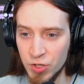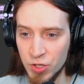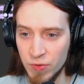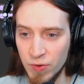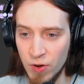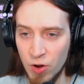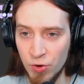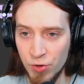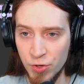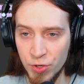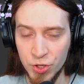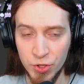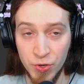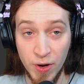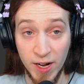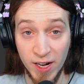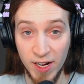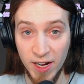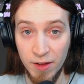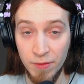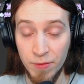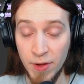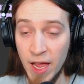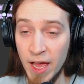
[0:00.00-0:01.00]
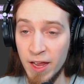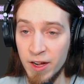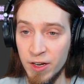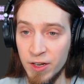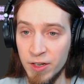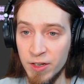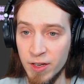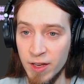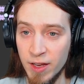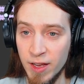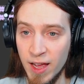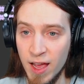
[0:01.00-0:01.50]
audio track I've
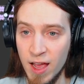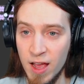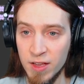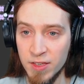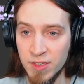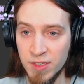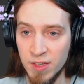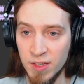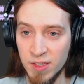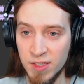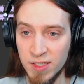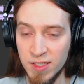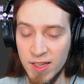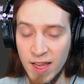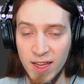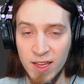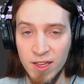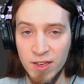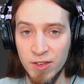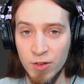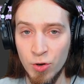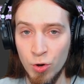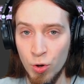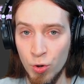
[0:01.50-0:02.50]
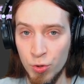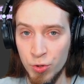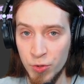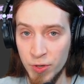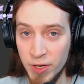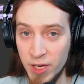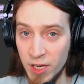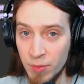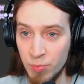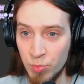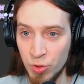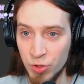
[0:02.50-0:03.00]
added has the second audio
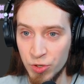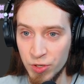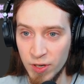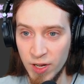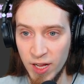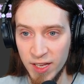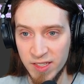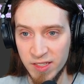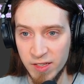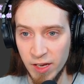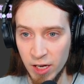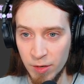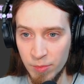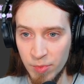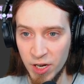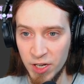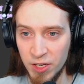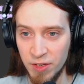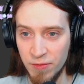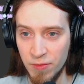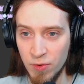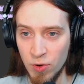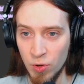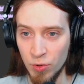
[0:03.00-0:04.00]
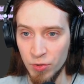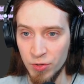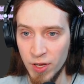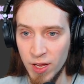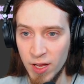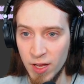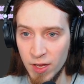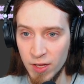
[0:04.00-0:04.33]
input assigned by default.